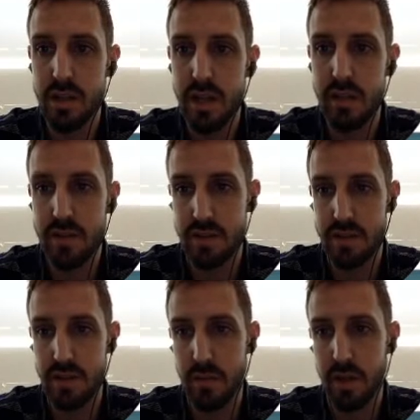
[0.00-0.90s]
save as a
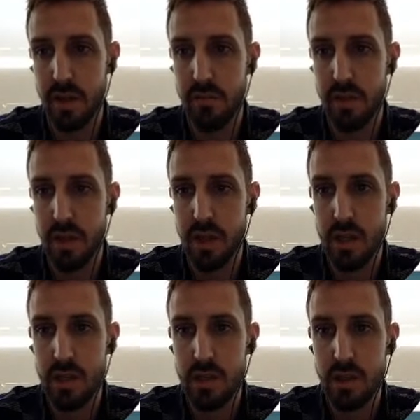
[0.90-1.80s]
template.
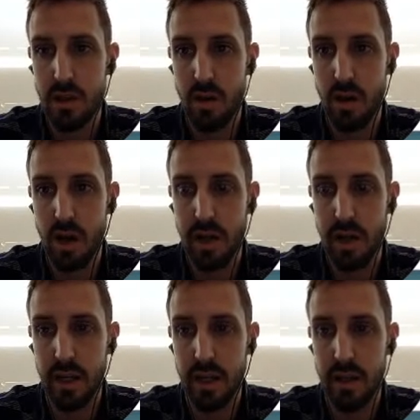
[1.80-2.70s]
So I
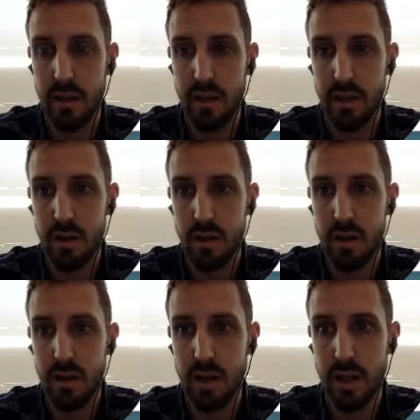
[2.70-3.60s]
can
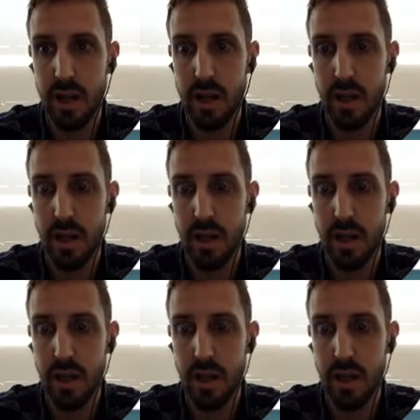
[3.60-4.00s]
click that,